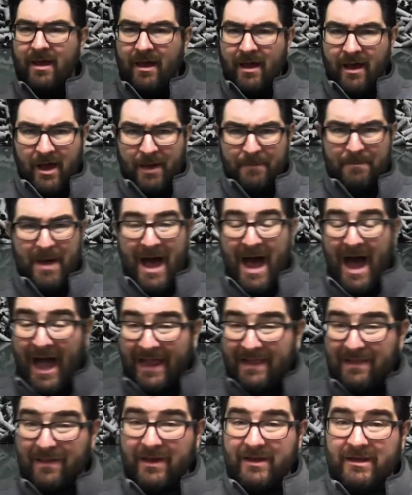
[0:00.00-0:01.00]
um,
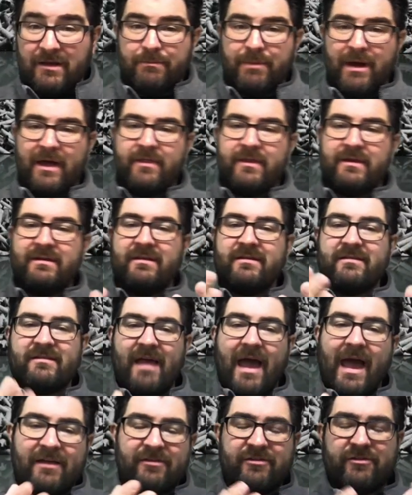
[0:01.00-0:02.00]
highlighted by the
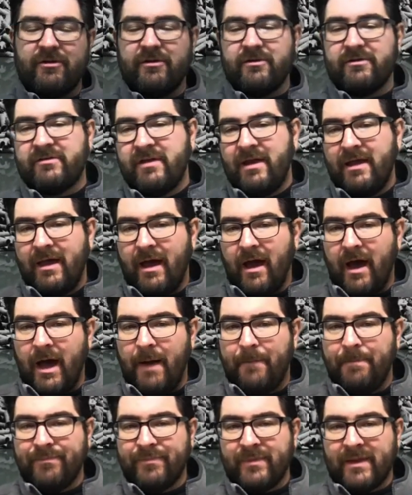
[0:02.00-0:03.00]
disasters
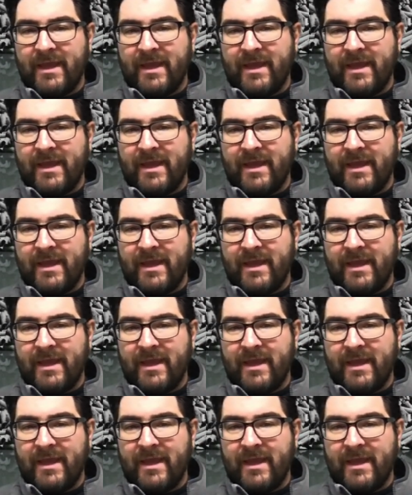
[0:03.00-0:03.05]
um,